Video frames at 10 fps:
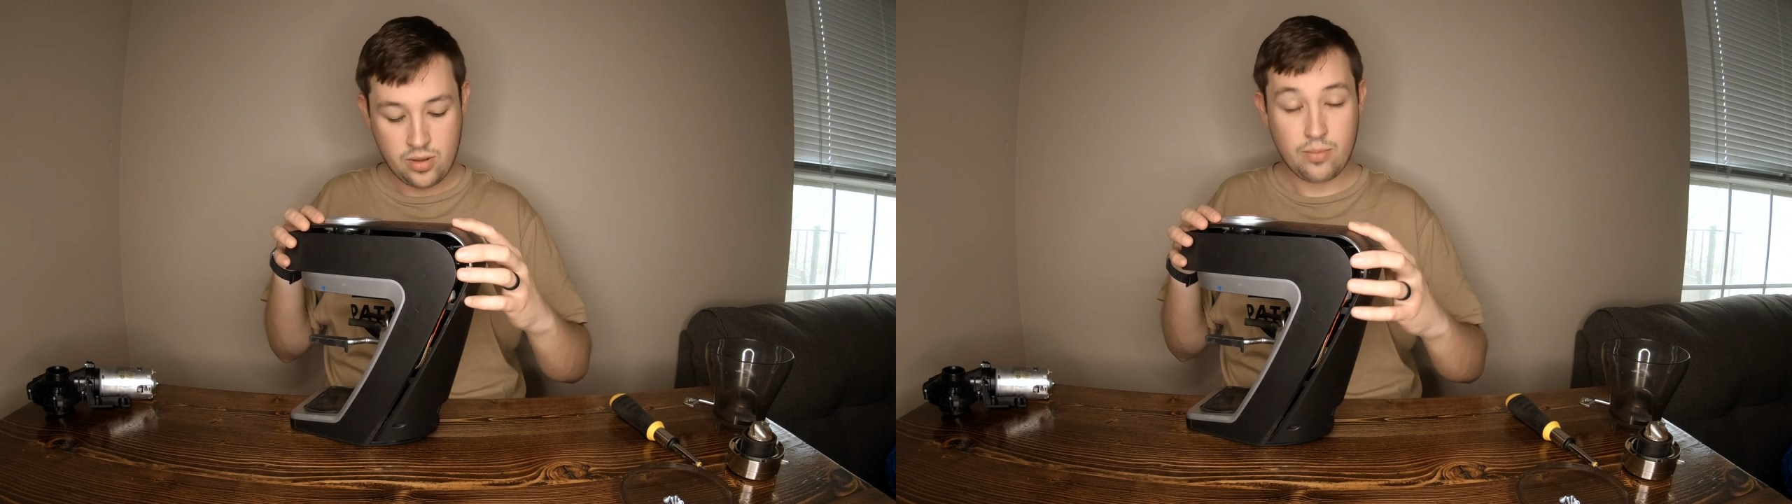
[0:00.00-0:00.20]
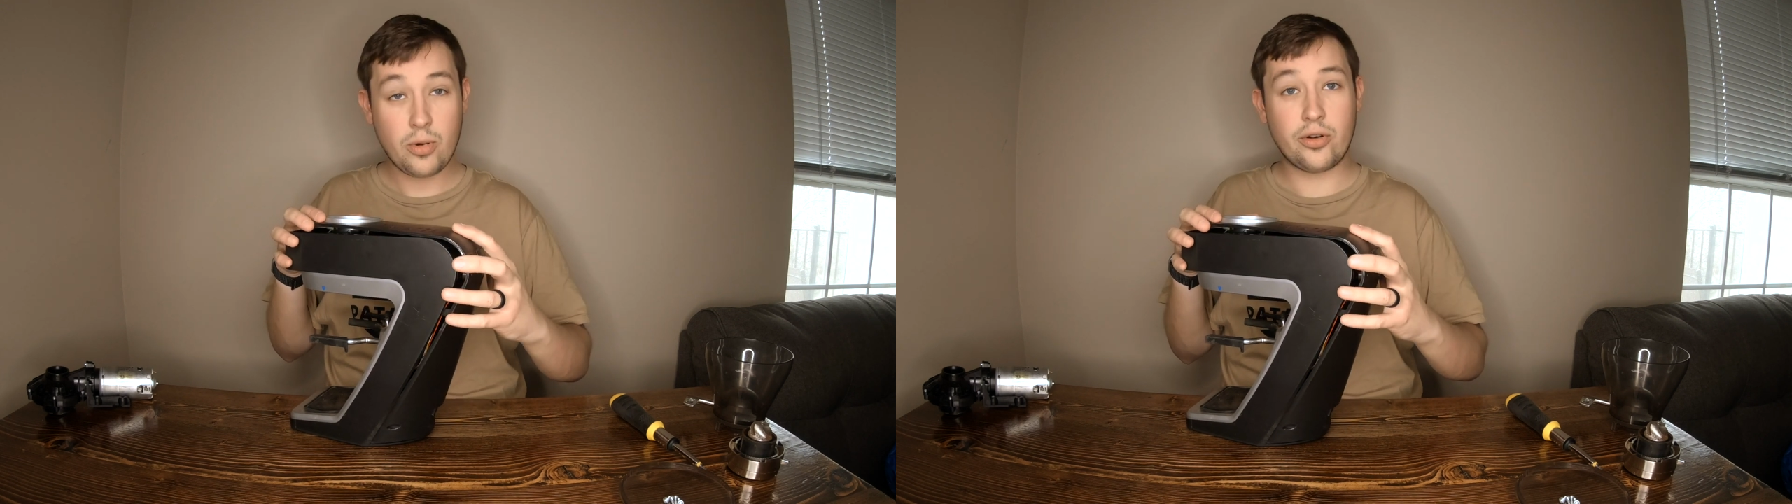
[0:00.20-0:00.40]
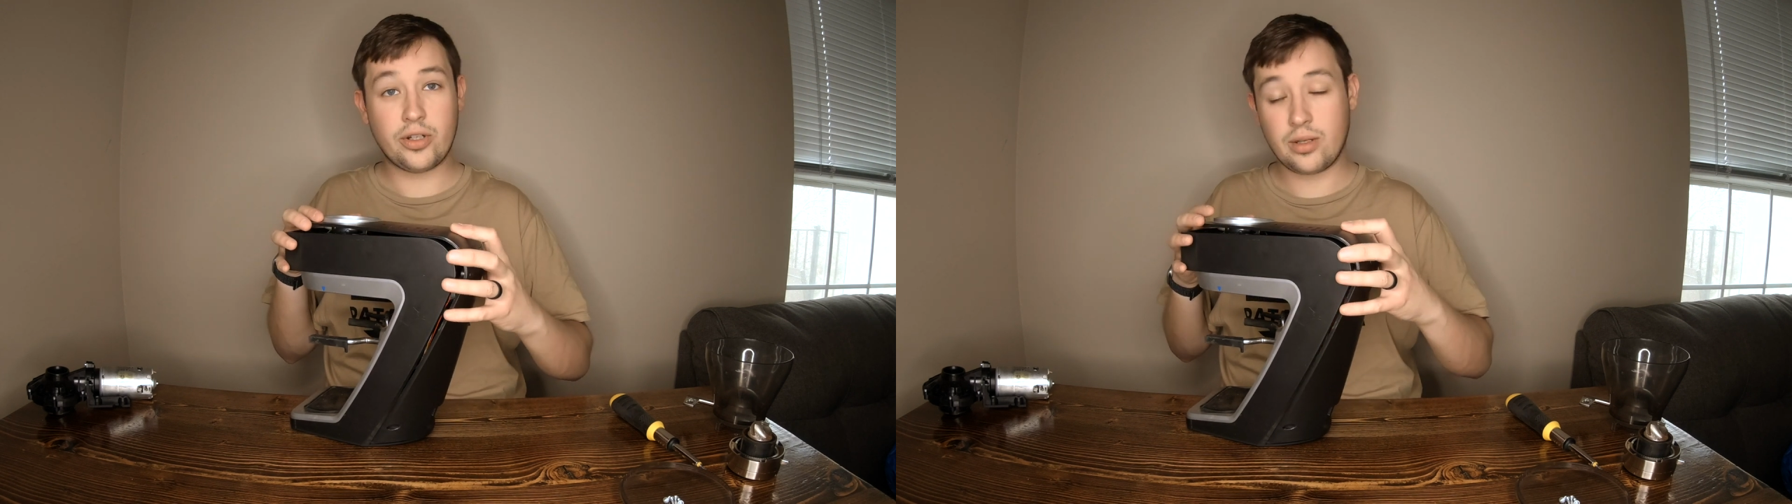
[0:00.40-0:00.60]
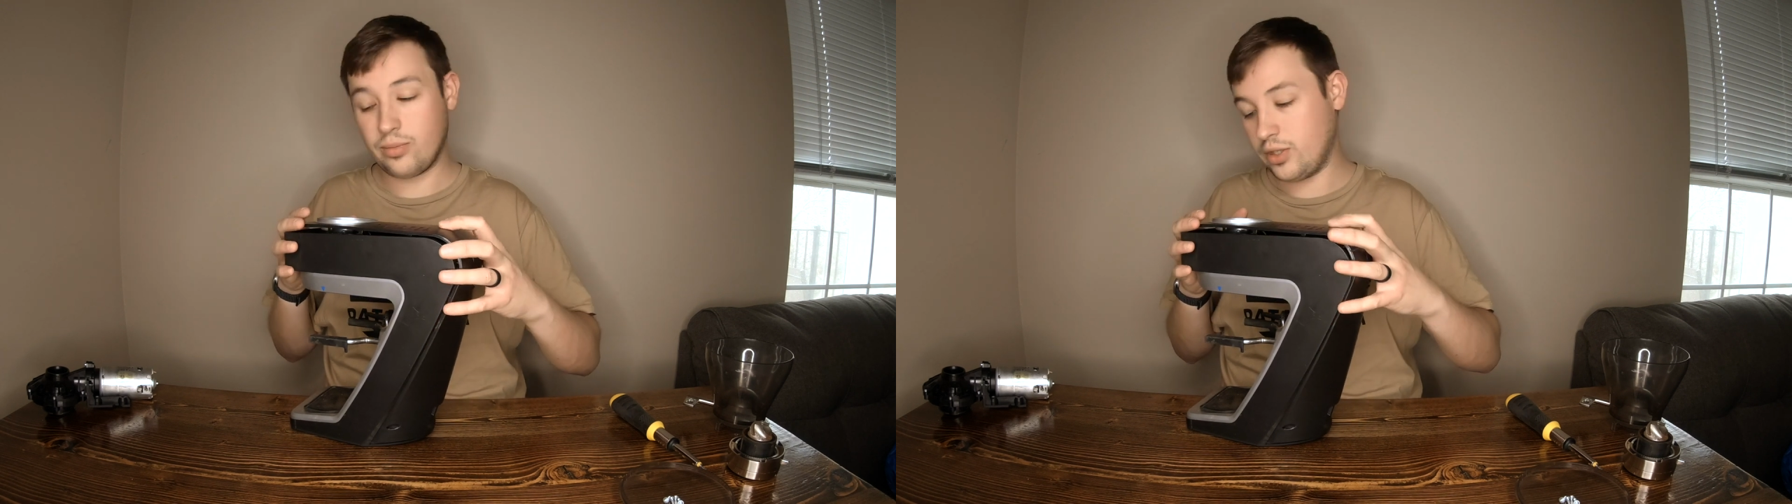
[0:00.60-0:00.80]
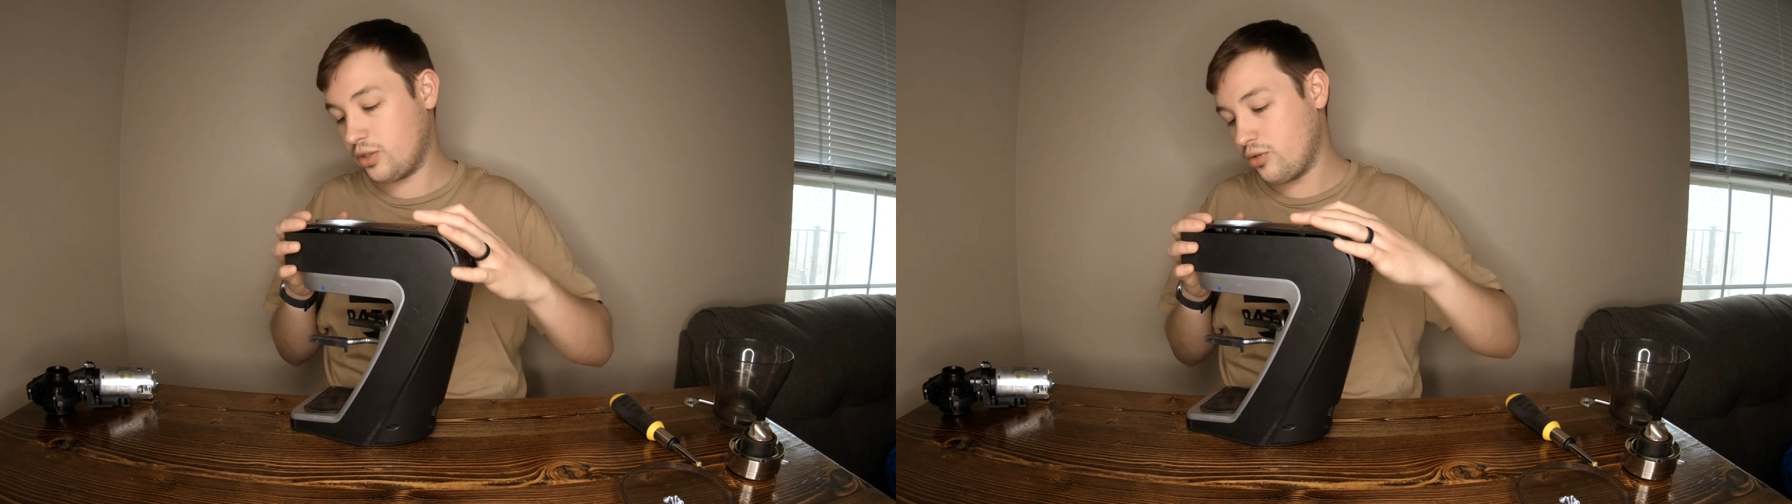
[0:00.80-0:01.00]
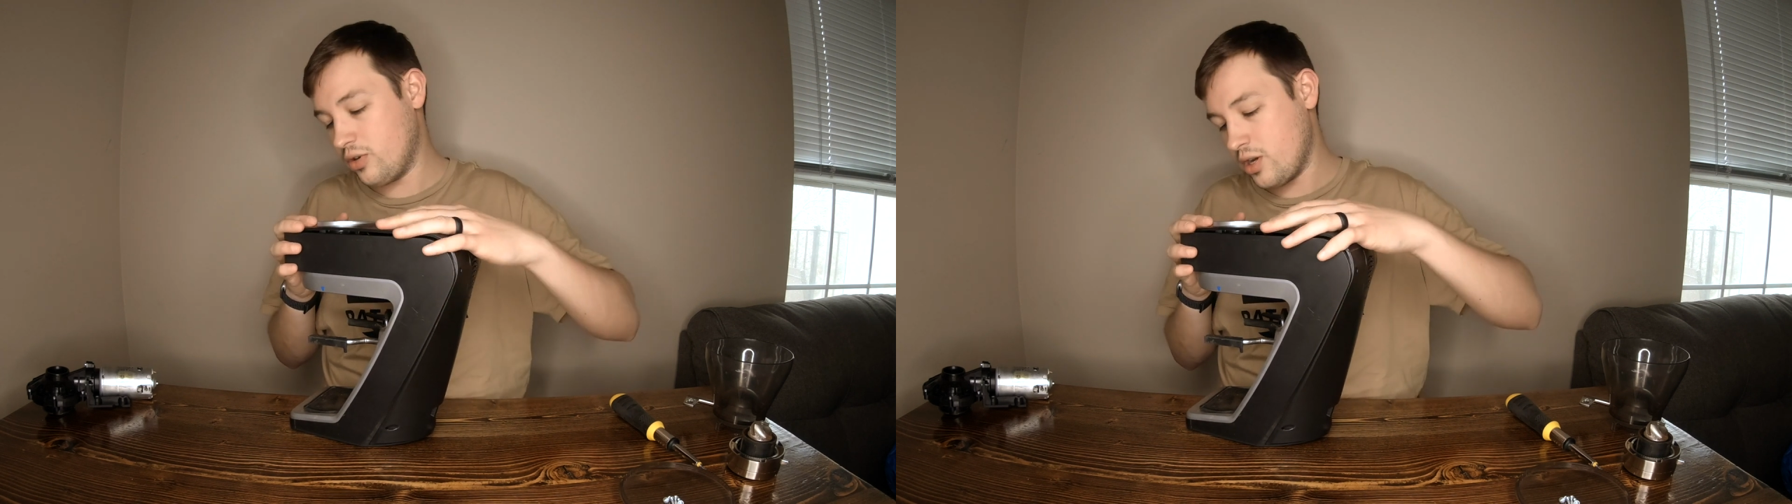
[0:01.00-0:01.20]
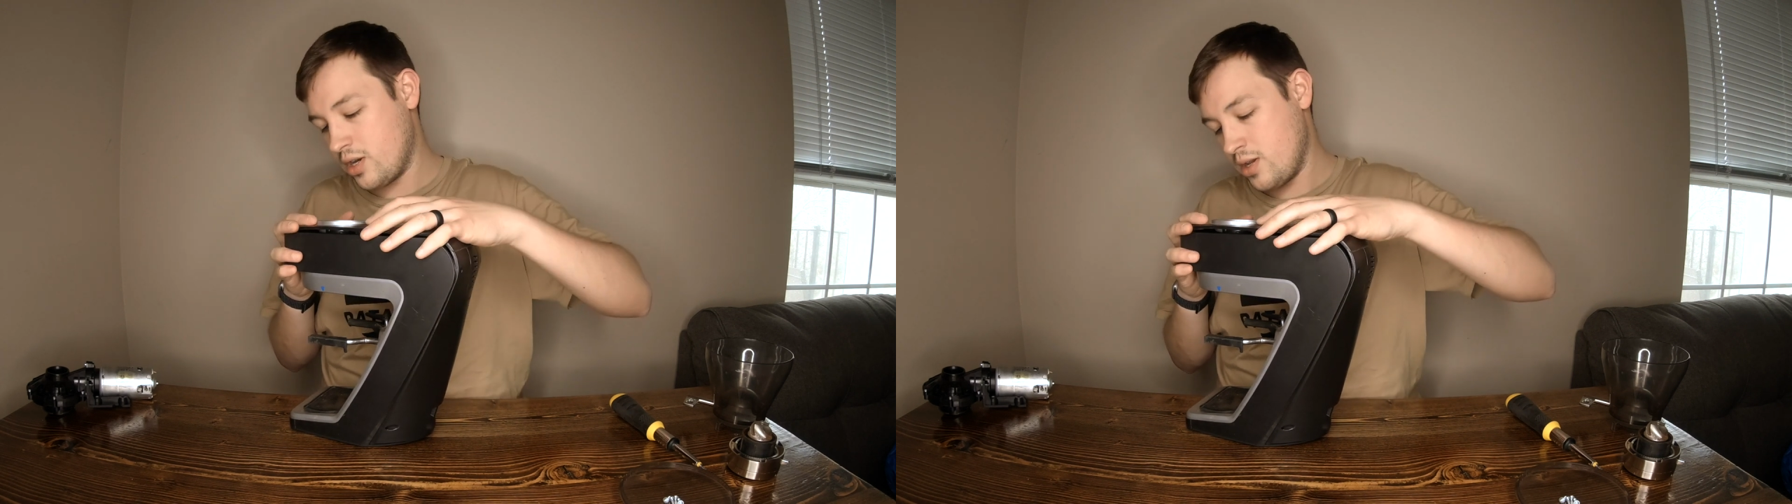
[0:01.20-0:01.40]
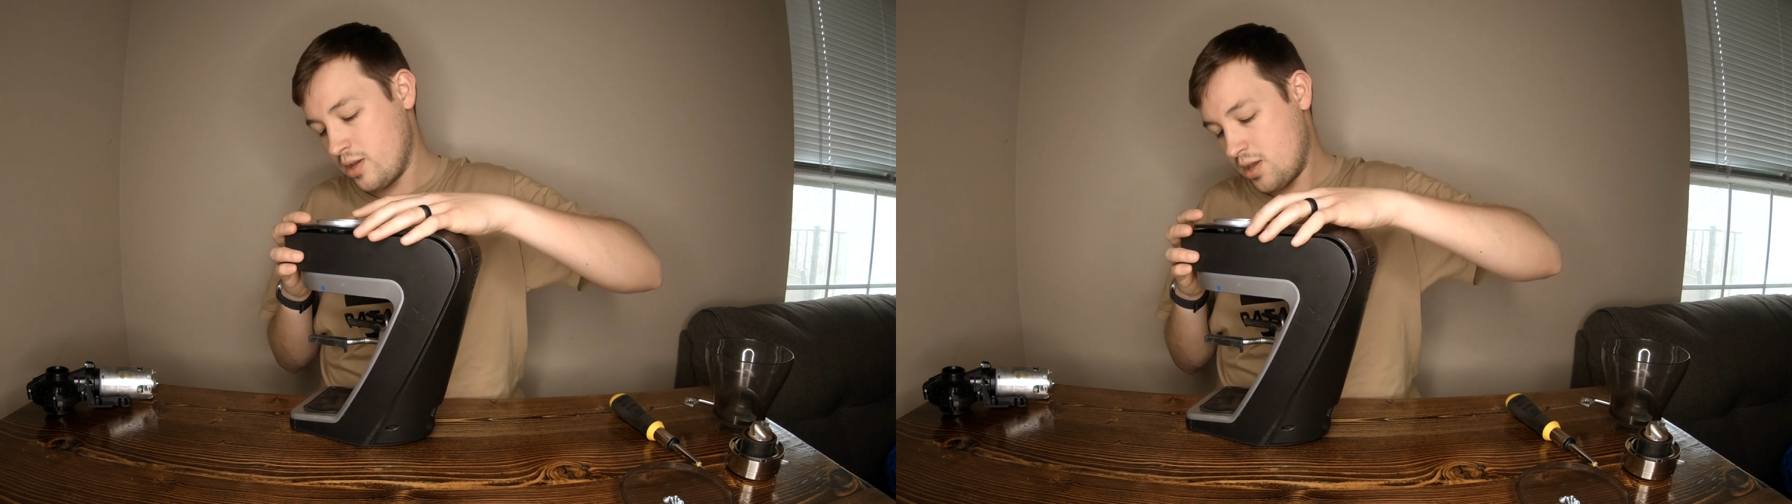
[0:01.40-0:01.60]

motor assembly screwed on